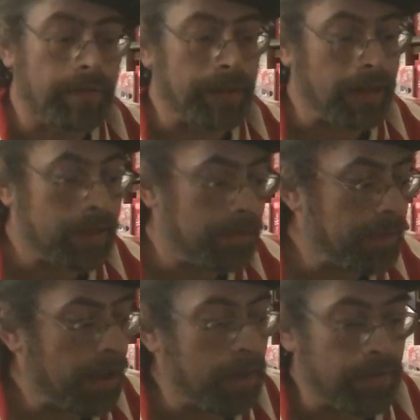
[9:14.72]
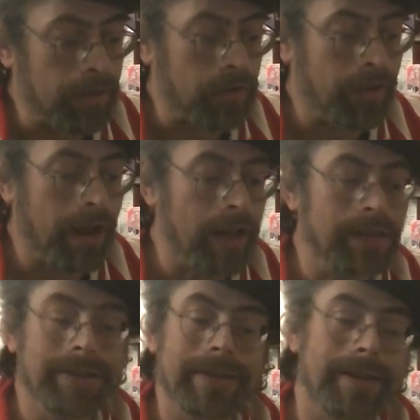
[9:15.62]
but they seem to have such
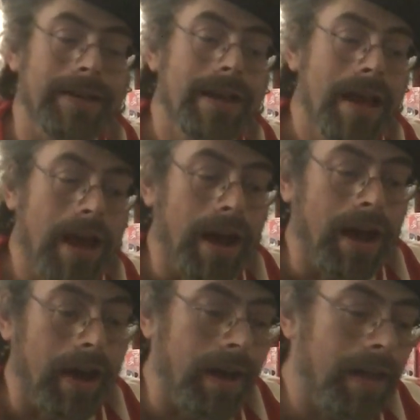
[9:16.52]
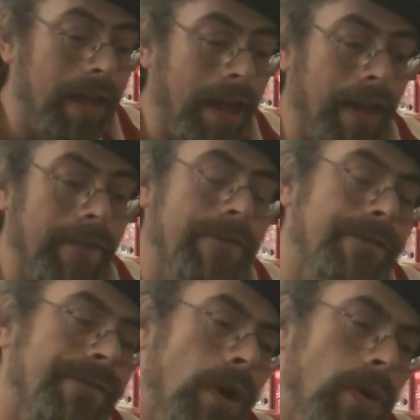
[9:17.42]
talented uh, and
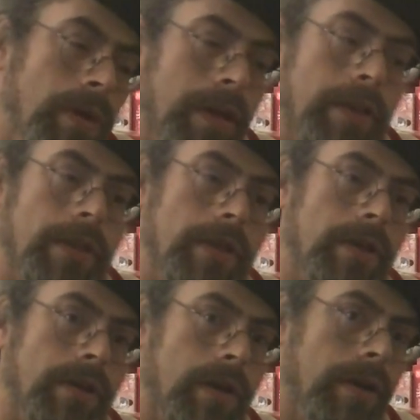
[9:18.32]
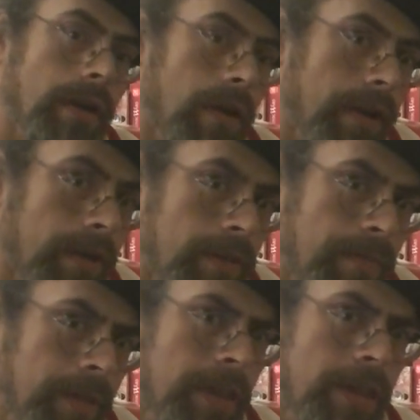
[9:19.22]
focused on, on a
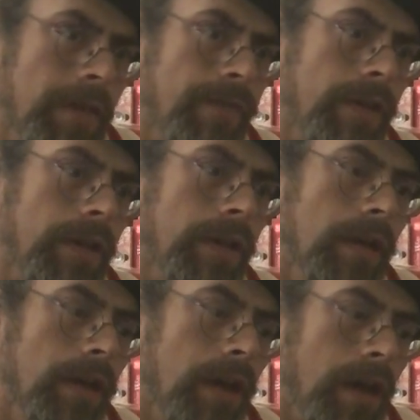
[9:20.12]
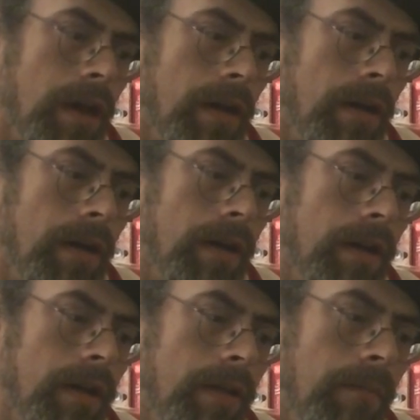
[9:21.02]
specific uh,
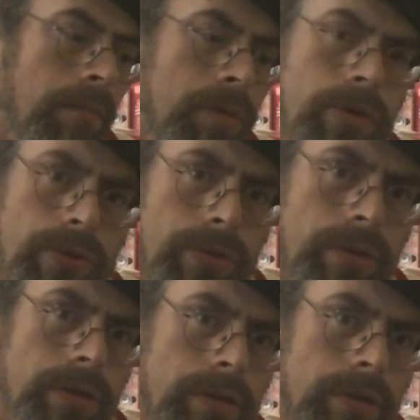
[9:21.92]
mood